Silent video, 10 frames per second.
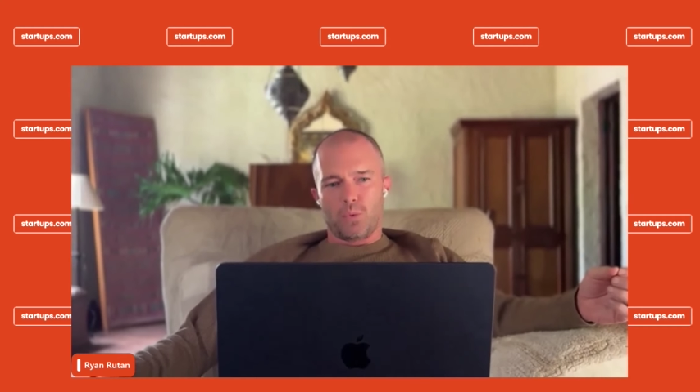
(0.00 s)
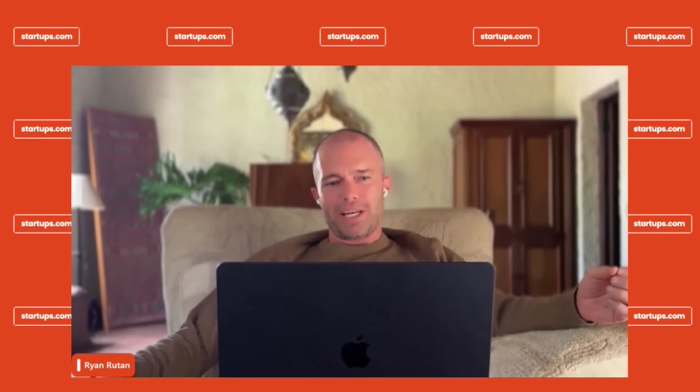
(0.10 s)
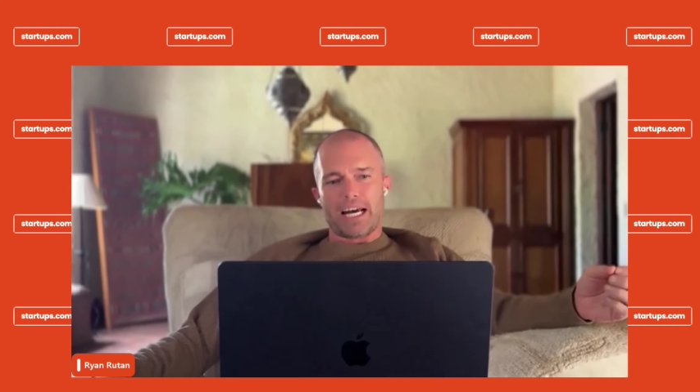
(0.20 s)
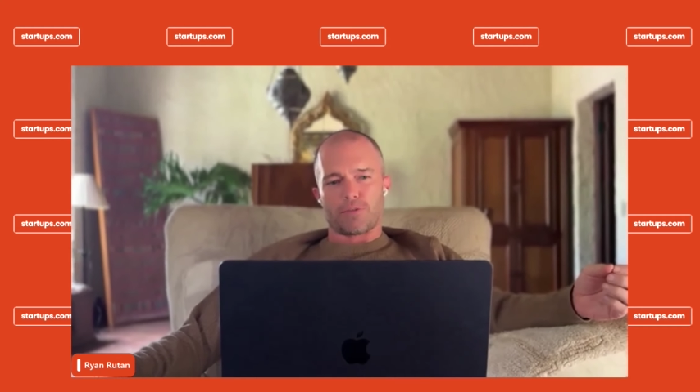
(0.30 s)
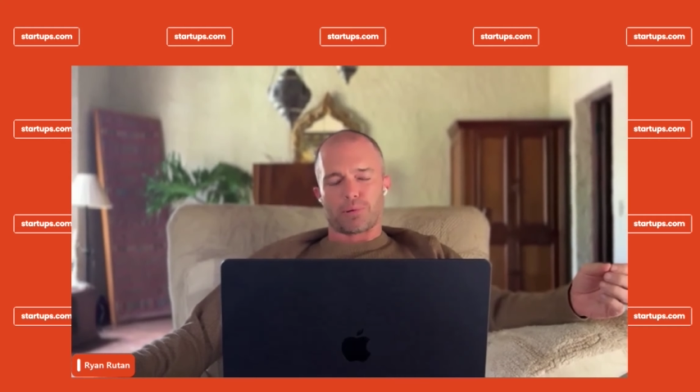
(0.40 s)

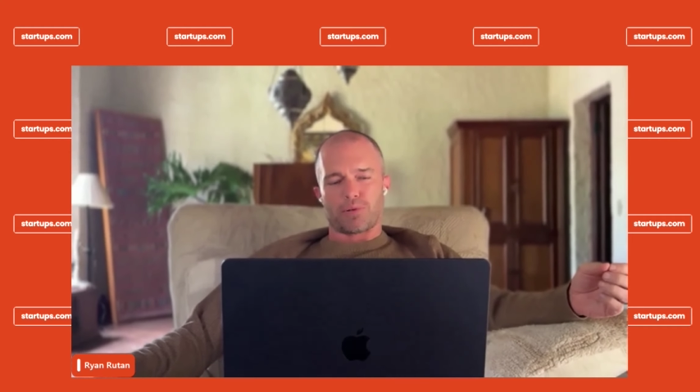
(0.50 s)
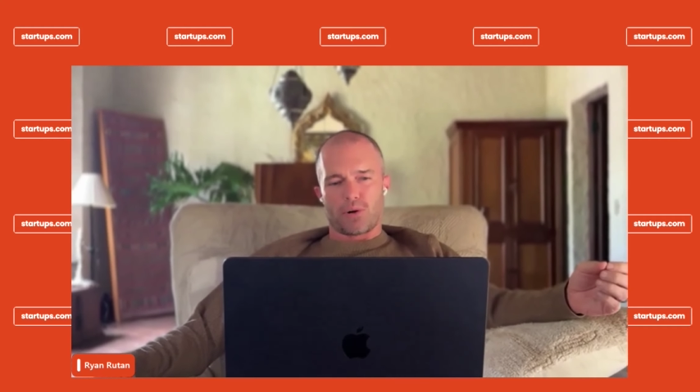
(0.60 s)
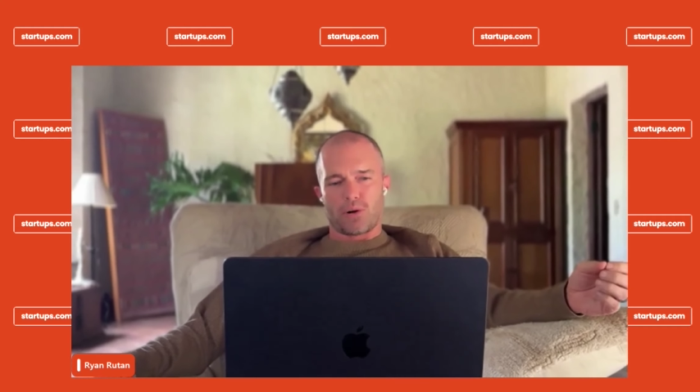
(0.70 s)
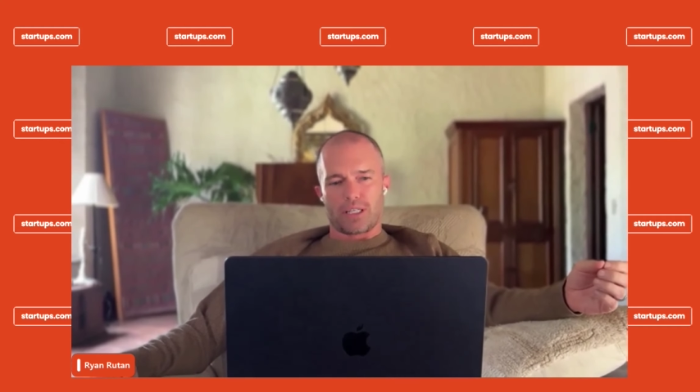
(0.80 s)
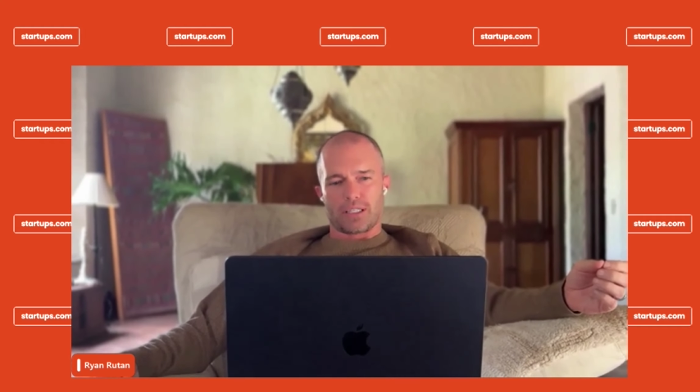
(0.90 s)
we have
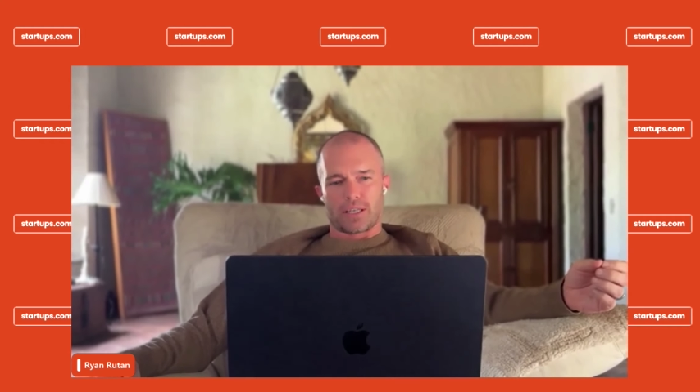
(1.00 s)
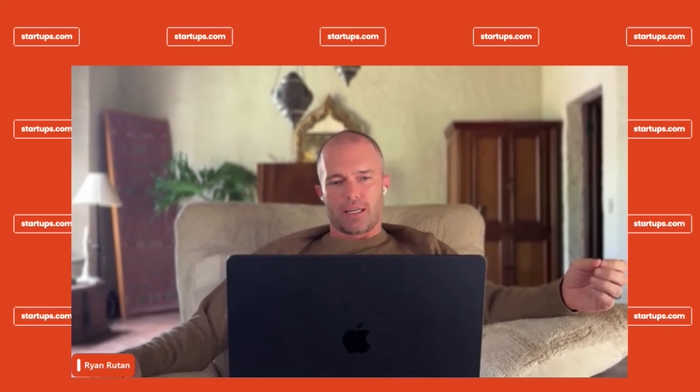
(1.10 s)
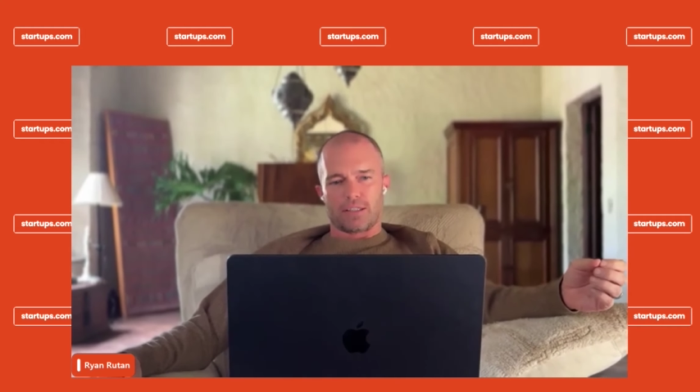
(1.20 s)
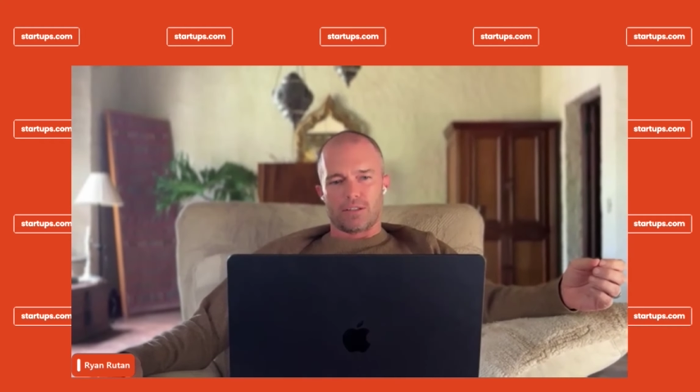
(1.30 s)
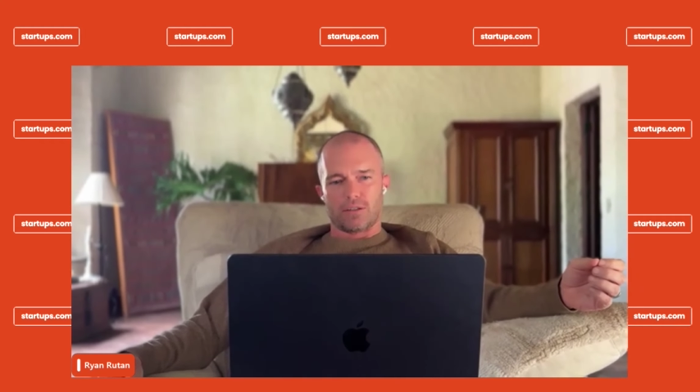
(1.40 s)
preferred
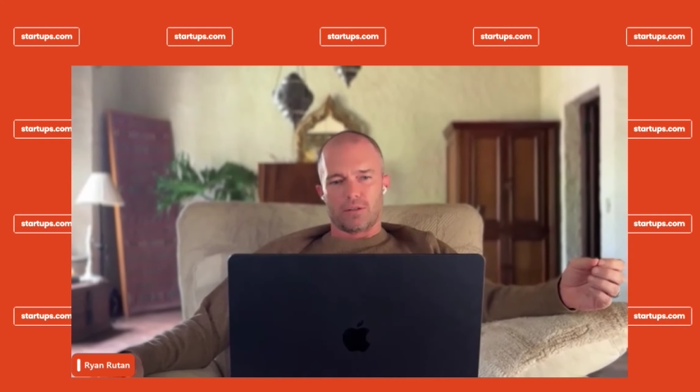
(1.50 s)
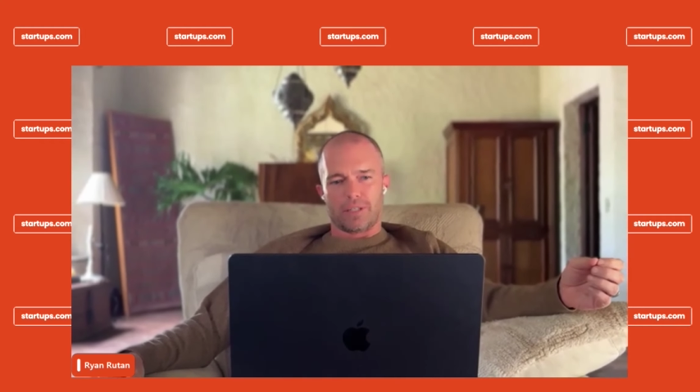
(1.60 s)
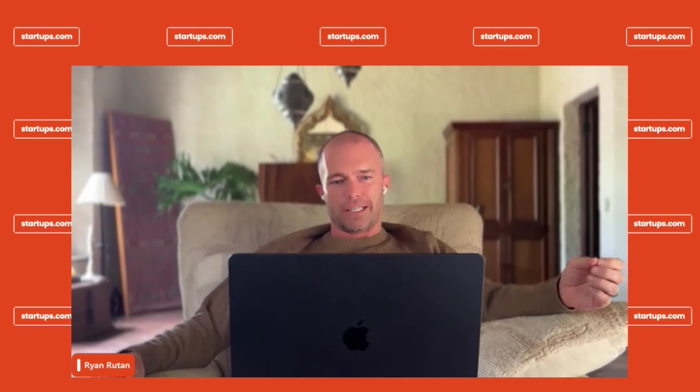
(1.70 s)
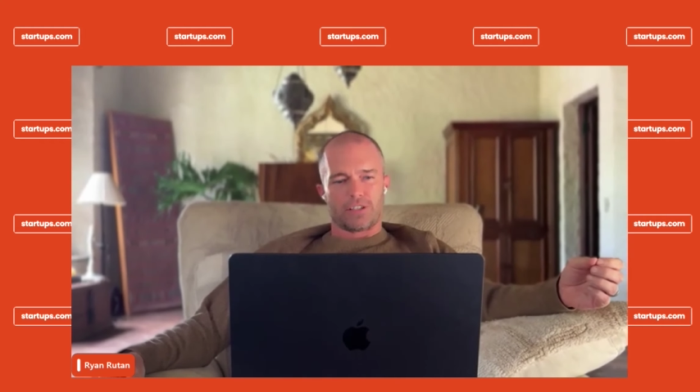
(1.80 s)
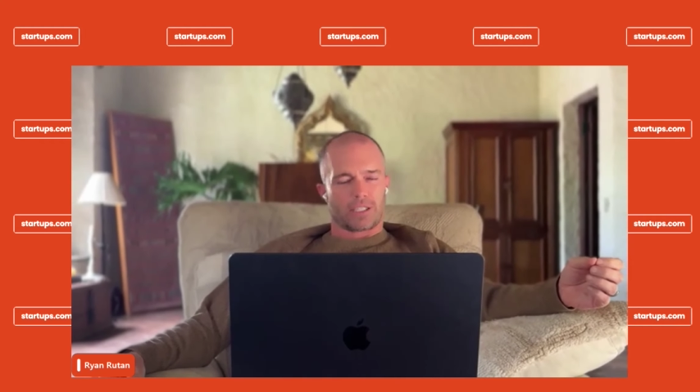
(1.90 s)
instead
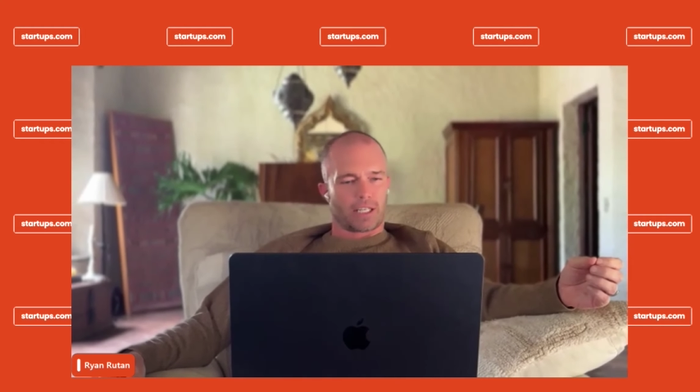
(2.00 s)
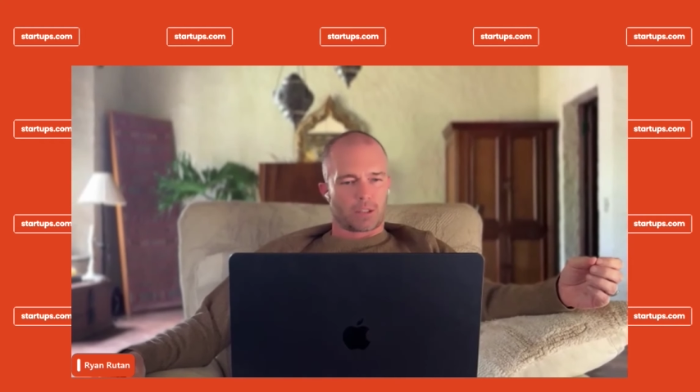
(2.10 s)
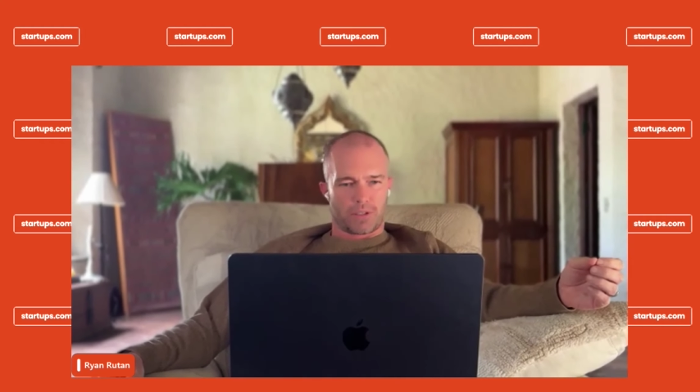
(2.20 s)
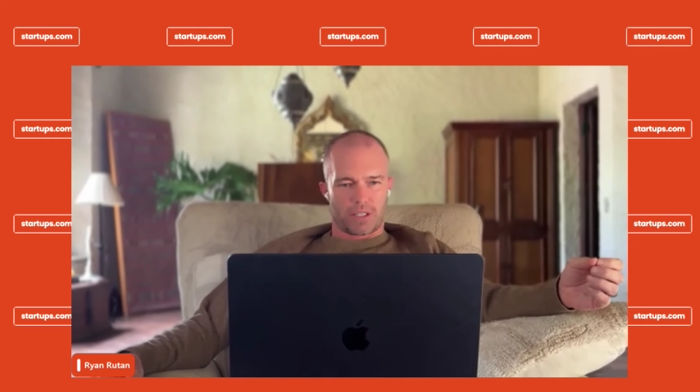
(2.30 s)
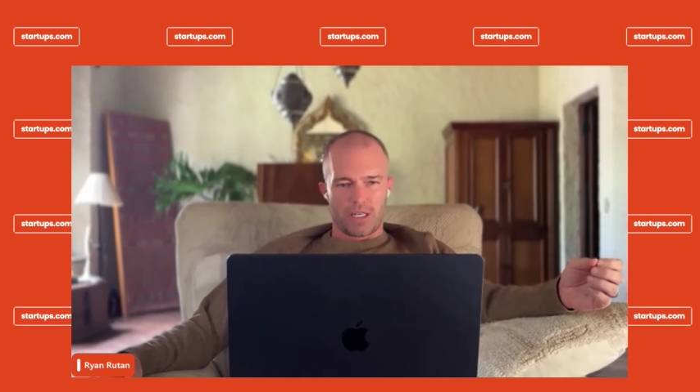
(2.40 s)
to inject
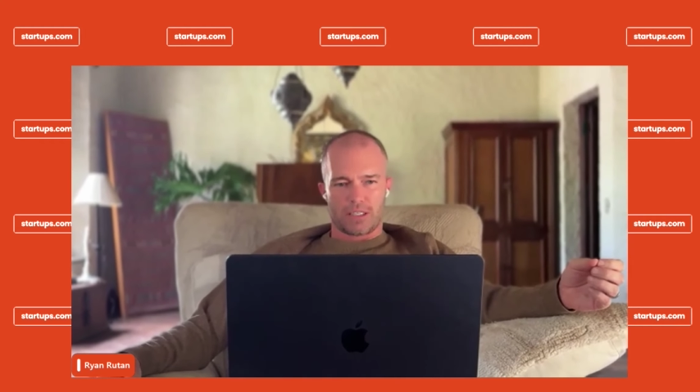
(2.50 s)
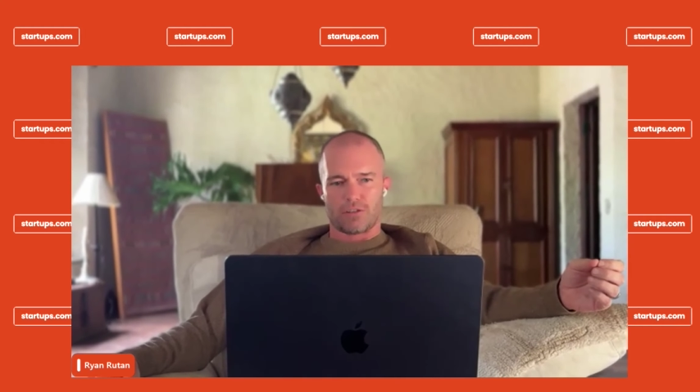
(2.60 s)
expertise,